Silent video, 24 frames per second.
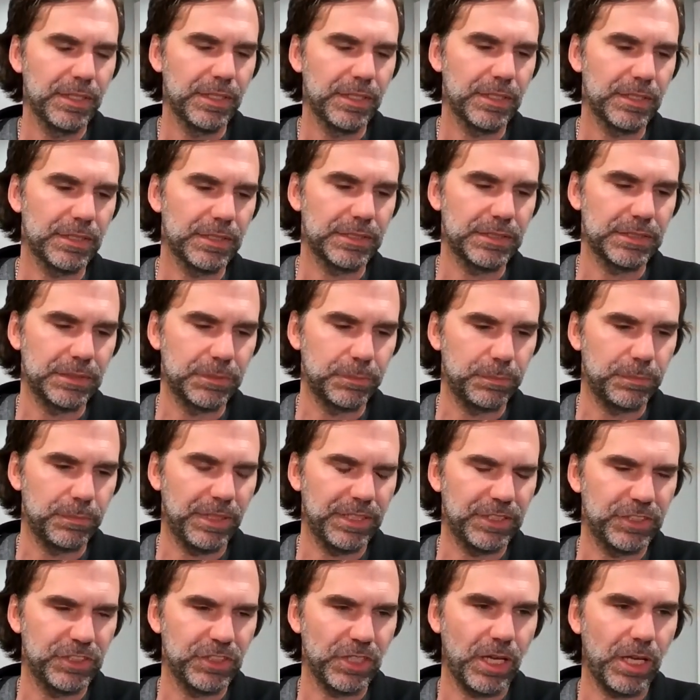
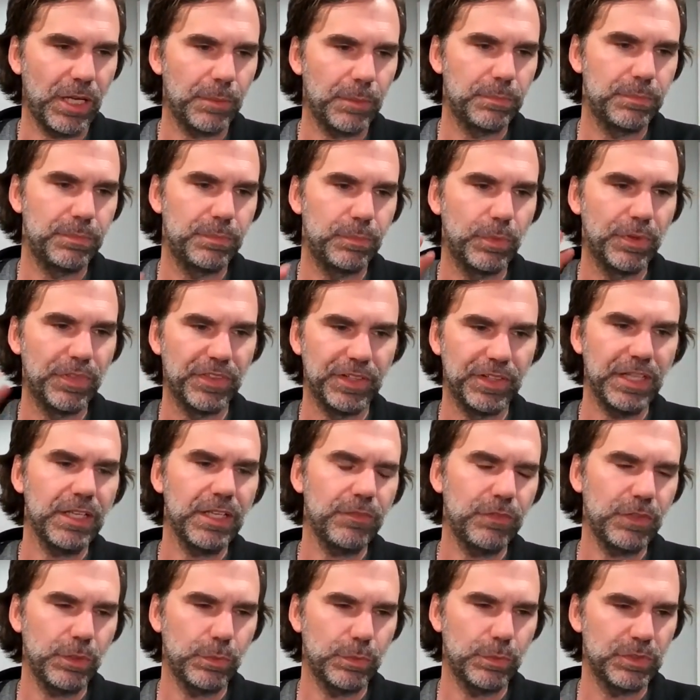My job with the
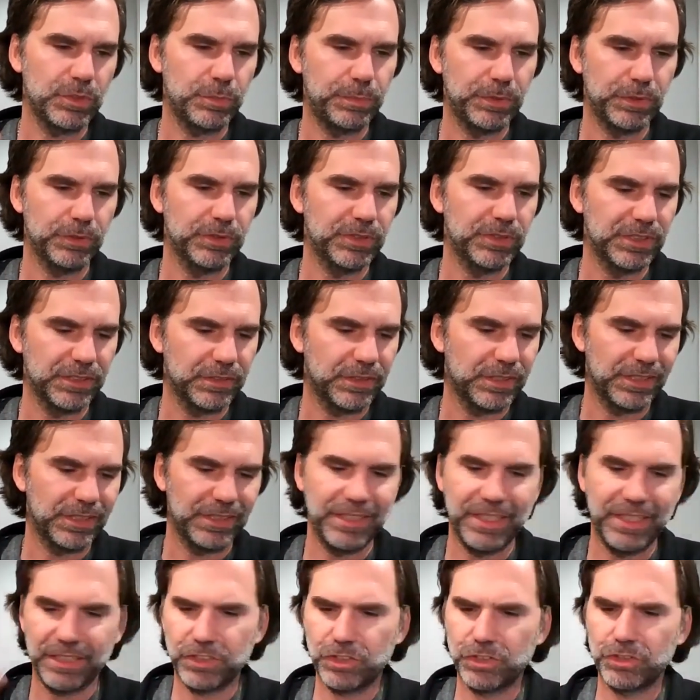Navy was building
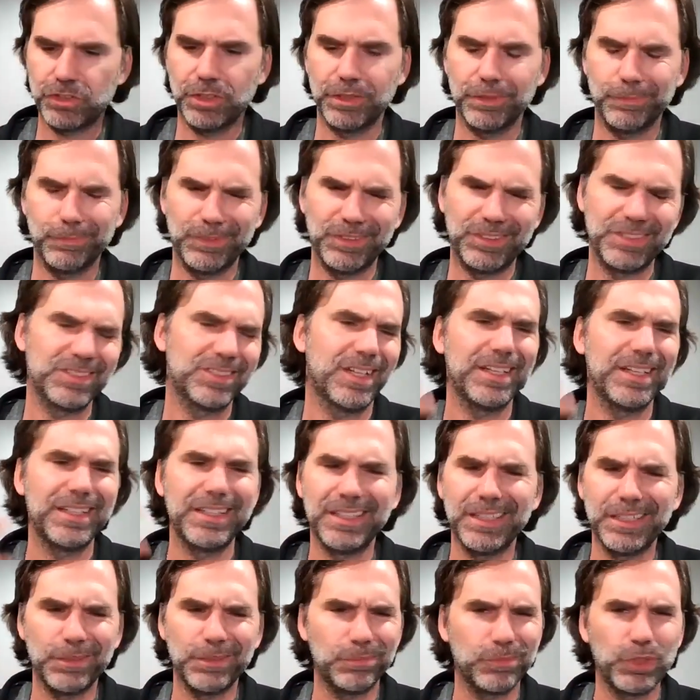kind of
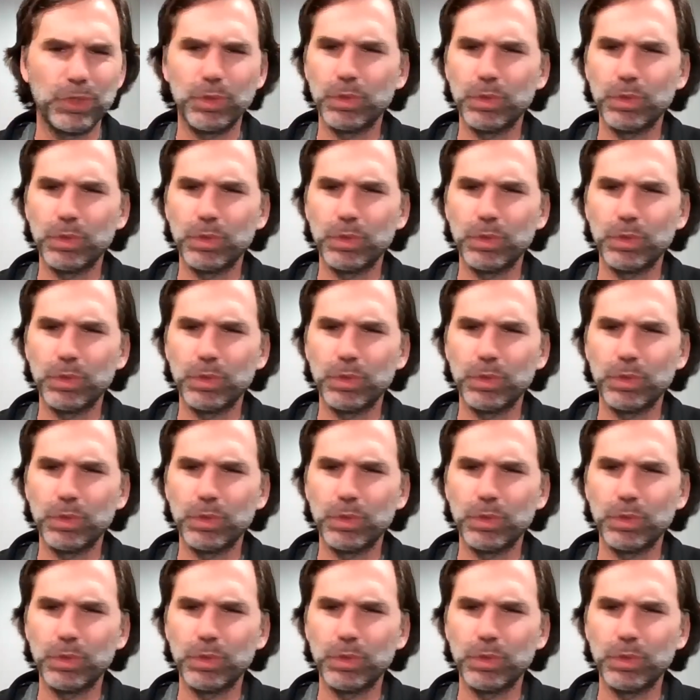designing